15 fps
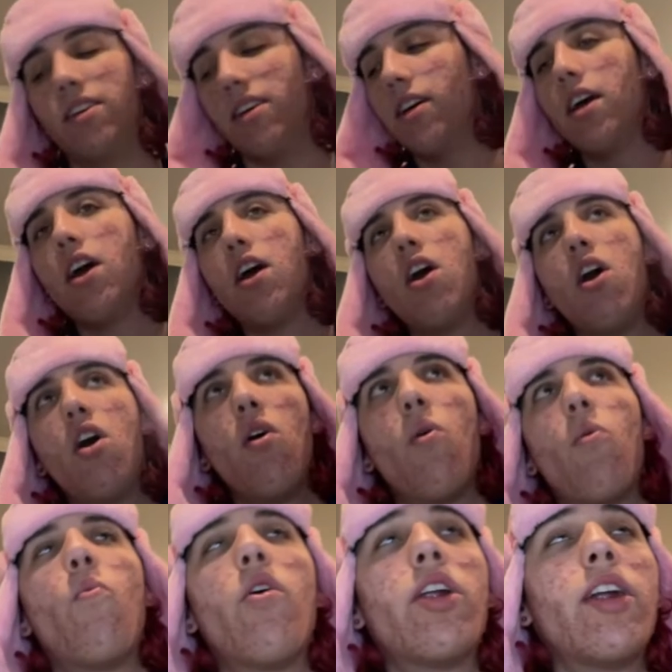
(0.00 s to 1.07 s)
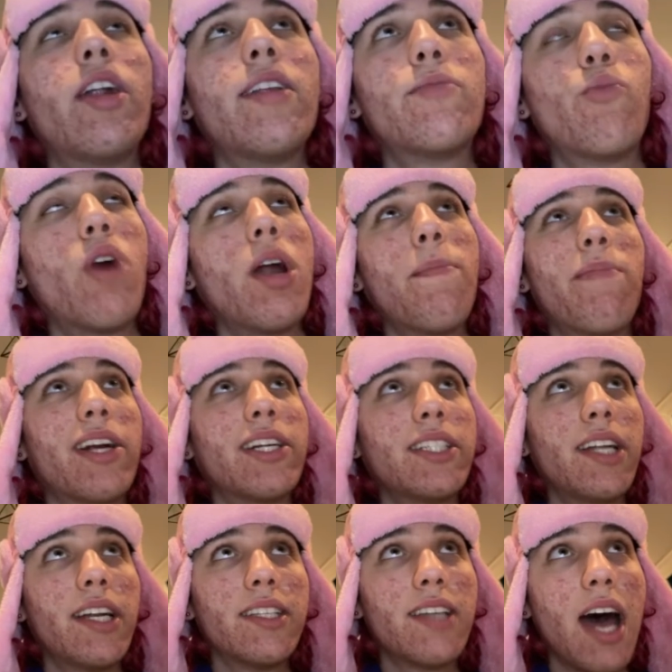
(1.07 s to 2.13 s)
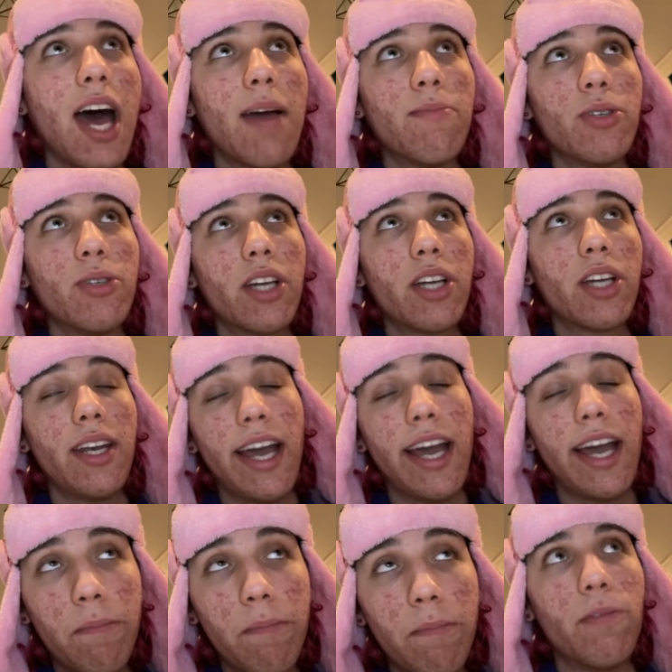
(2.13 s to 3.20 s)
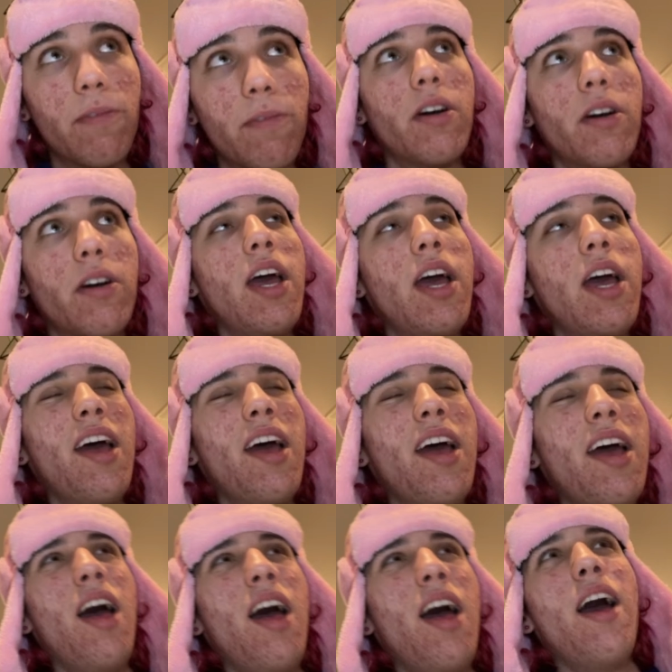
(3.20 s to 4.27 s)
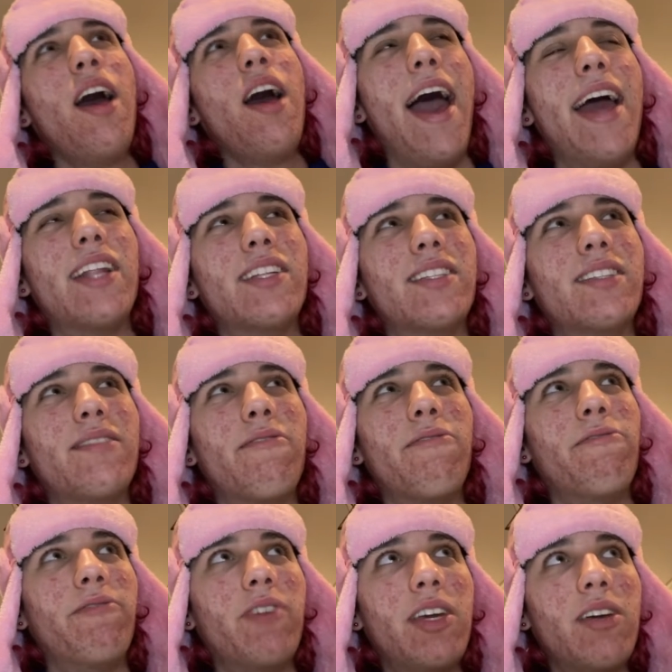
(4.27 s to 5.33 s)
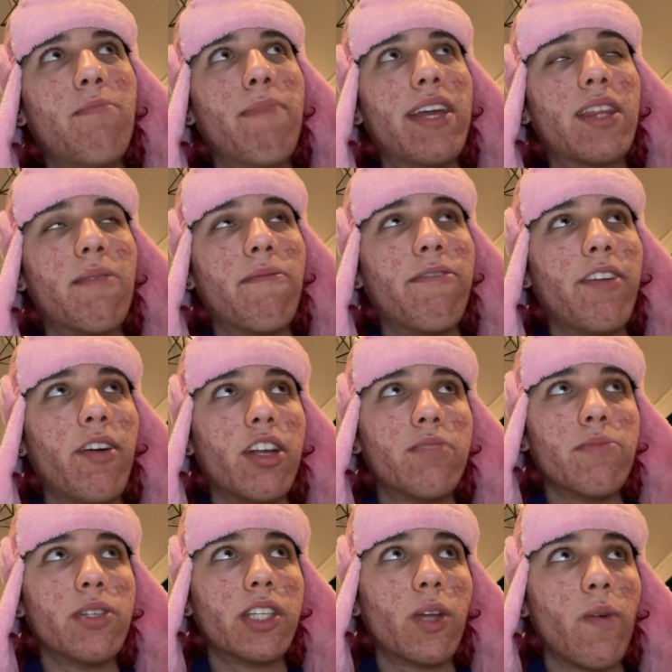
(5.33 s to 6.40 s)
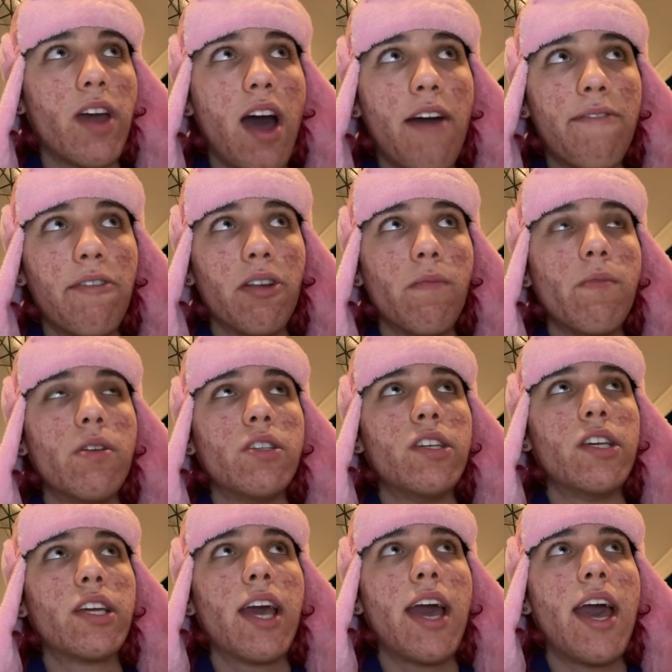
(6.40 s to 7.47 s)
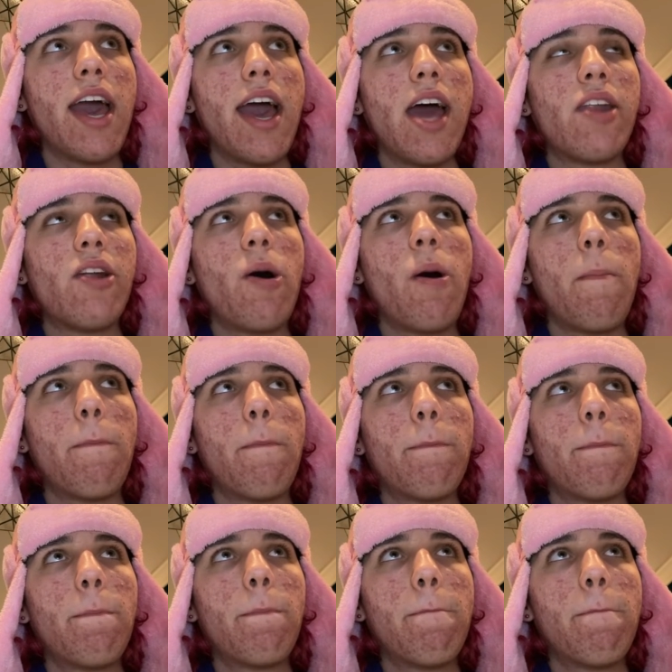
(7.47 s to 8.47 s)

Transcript: is to one person at a time, just connect to people and make them feel this music the way I feel the music. And I